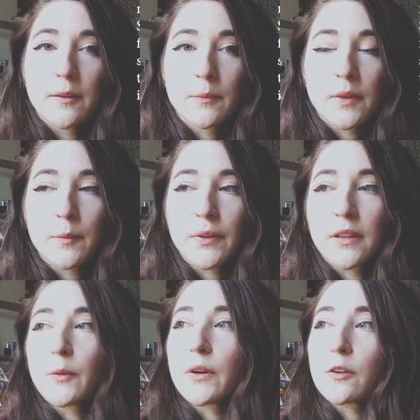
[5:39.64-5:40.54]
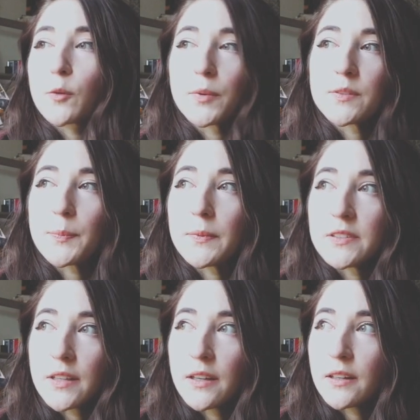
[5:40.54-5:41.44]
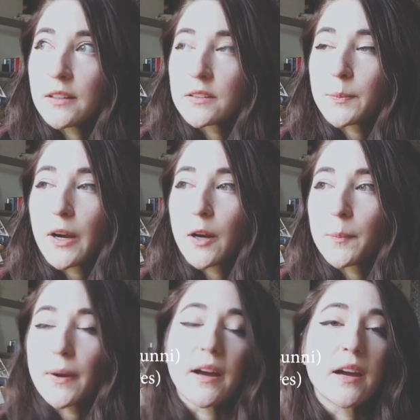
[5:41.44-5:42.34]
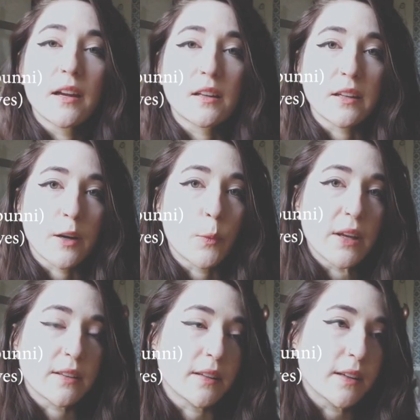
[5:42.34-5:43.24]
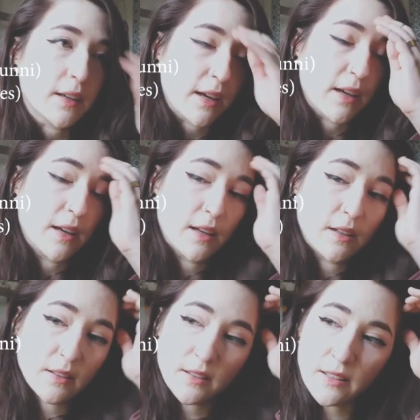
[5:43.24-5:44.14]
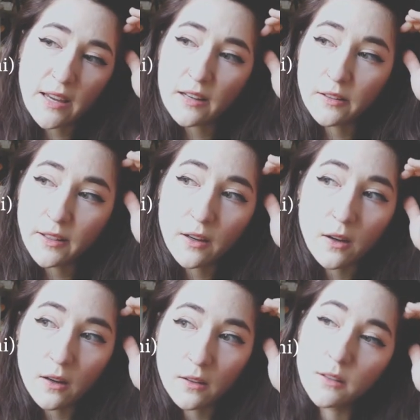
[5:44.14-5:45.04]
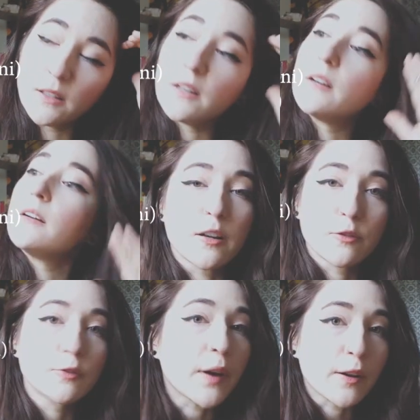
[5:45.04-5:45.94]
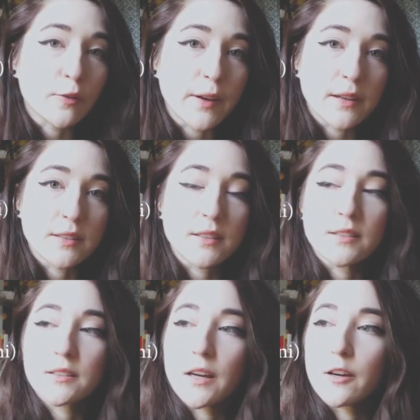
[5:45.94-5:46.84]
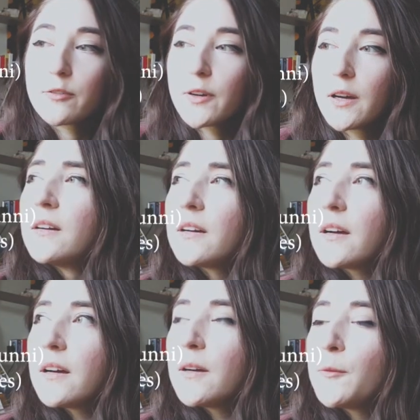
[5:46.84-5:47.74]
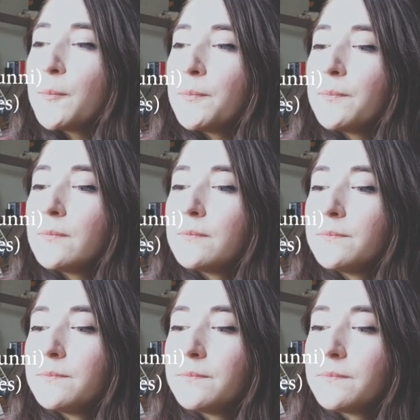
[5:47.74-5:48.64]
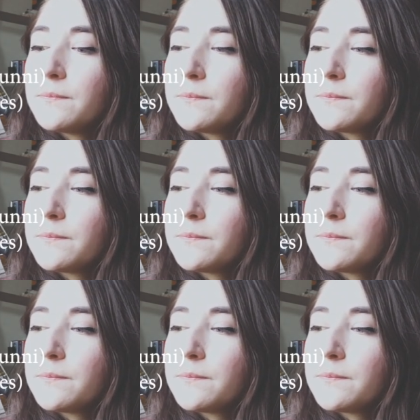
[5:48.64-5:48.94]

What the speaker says: I'm completely 100% inspired by Claire Wendling and Natalie Hall. A lot of Final Fantasy stuff. Who